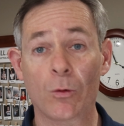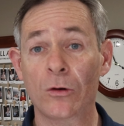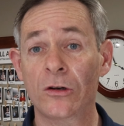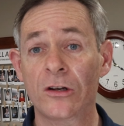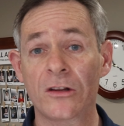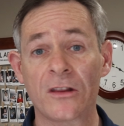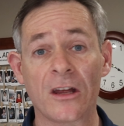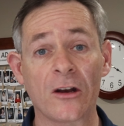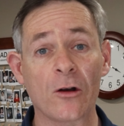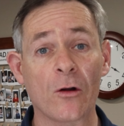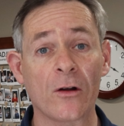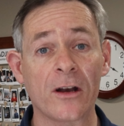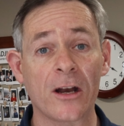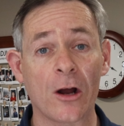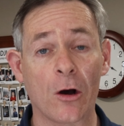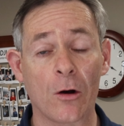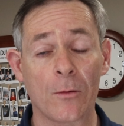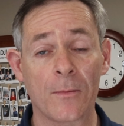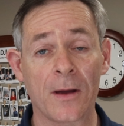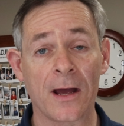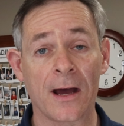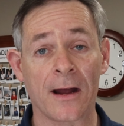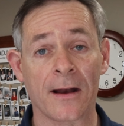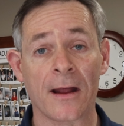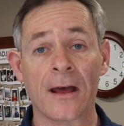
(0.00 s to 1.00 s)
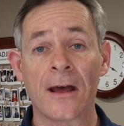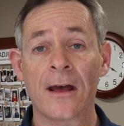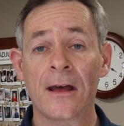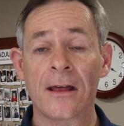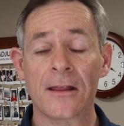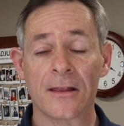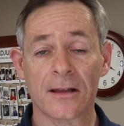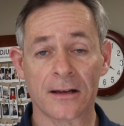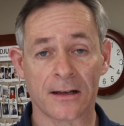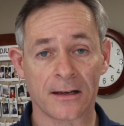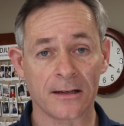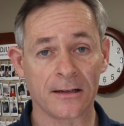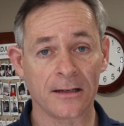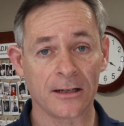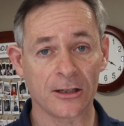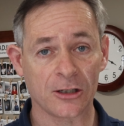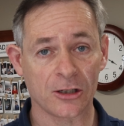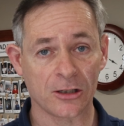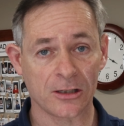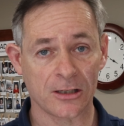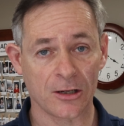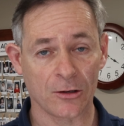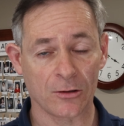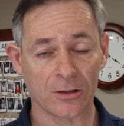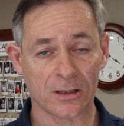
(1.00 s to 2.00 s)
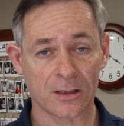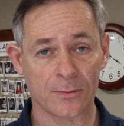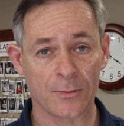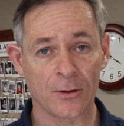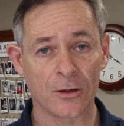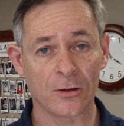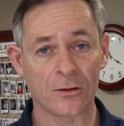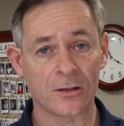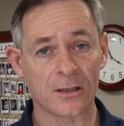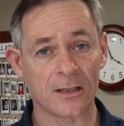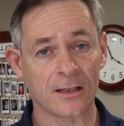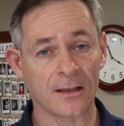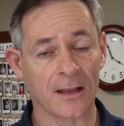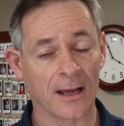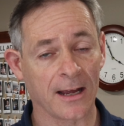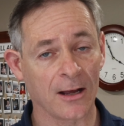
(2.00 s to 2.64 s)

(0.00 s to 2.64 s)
What do they not know about the conditions they're experiencing,